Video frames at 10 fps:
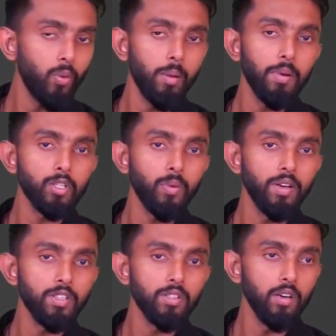12 plus
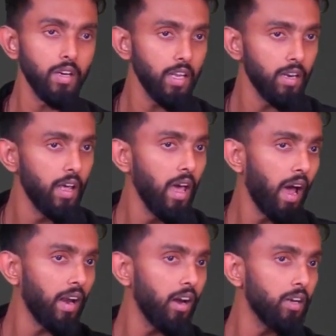1 is 13,
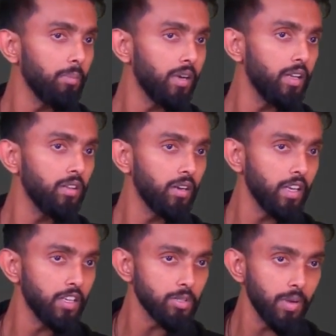and ultimately
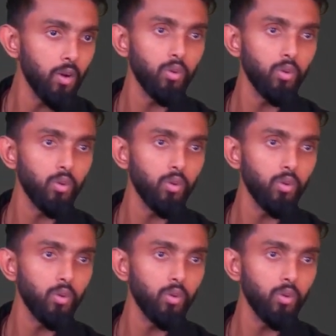13 is my